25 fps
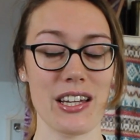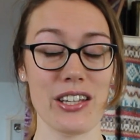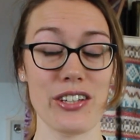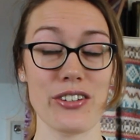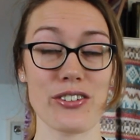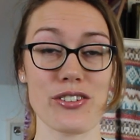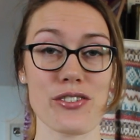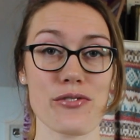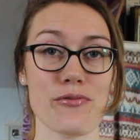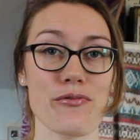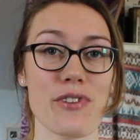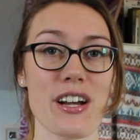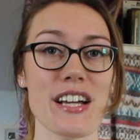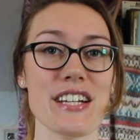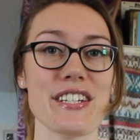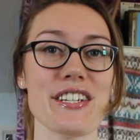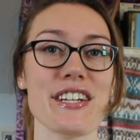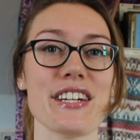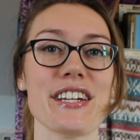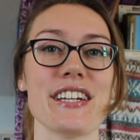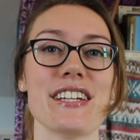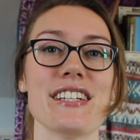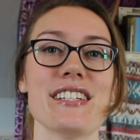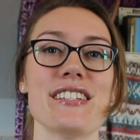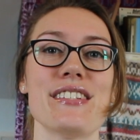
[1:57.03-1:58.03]
Your
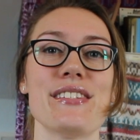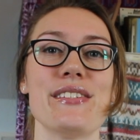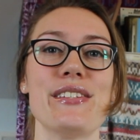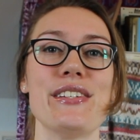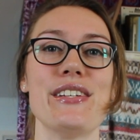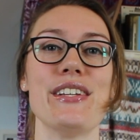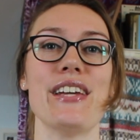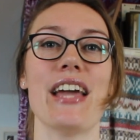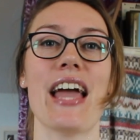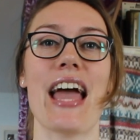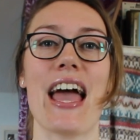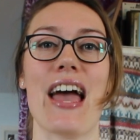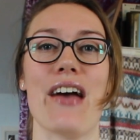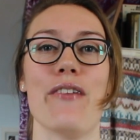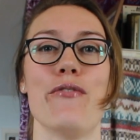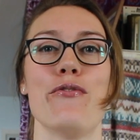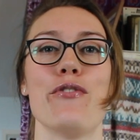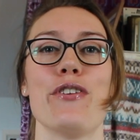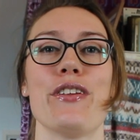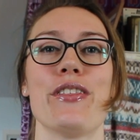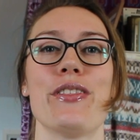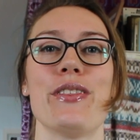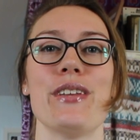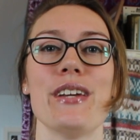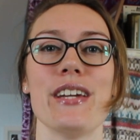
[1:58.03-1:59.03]
narrator can see
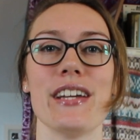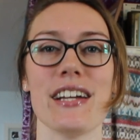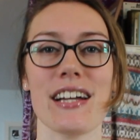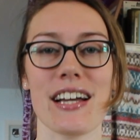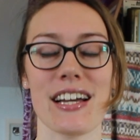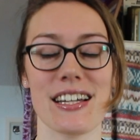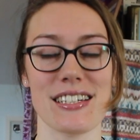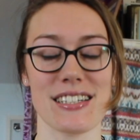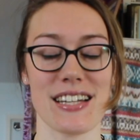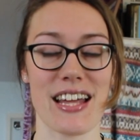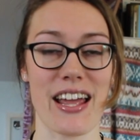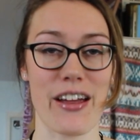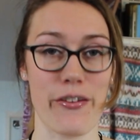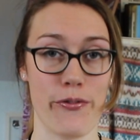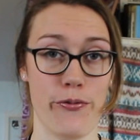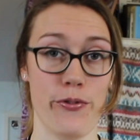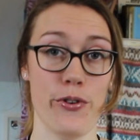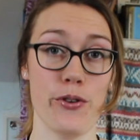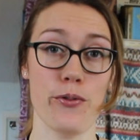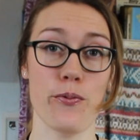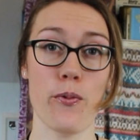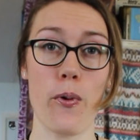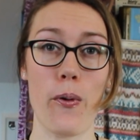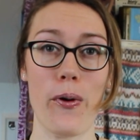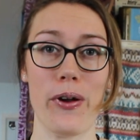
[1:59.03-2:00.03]
everything and
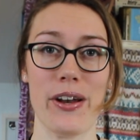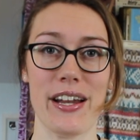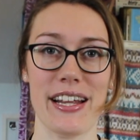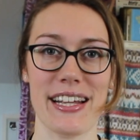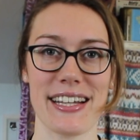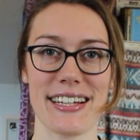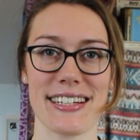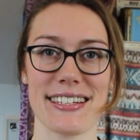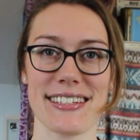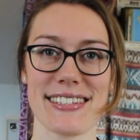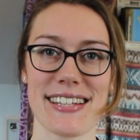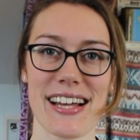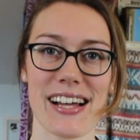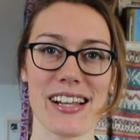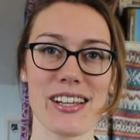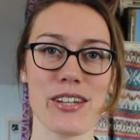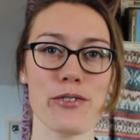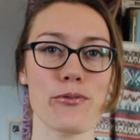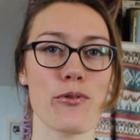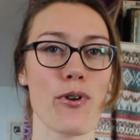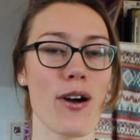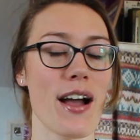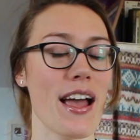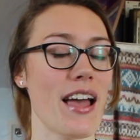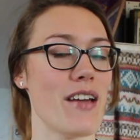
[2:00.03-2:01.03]
everyone. It can tell
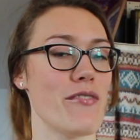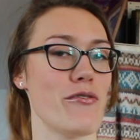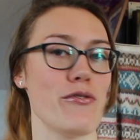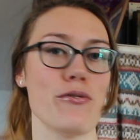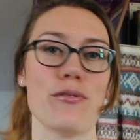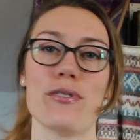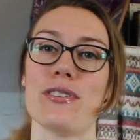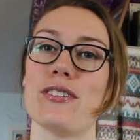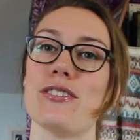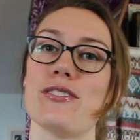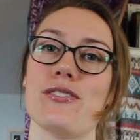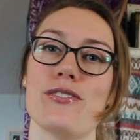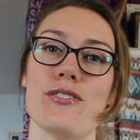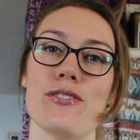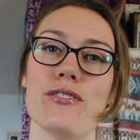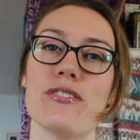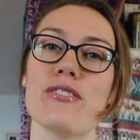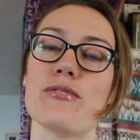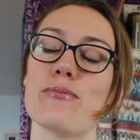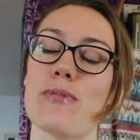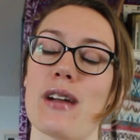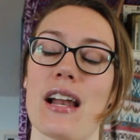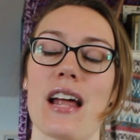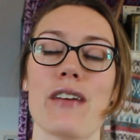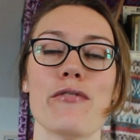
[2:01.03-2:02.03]
you what everyone is
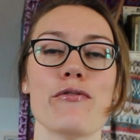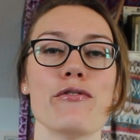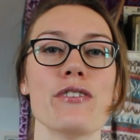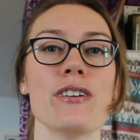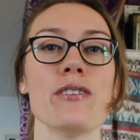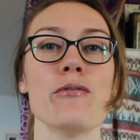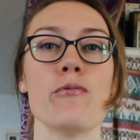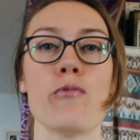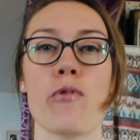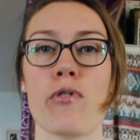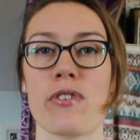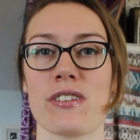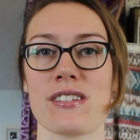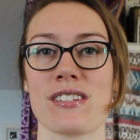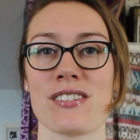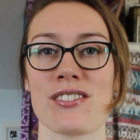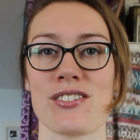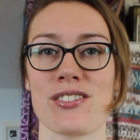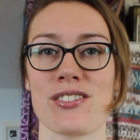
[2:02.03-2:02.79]
doing whenever it wants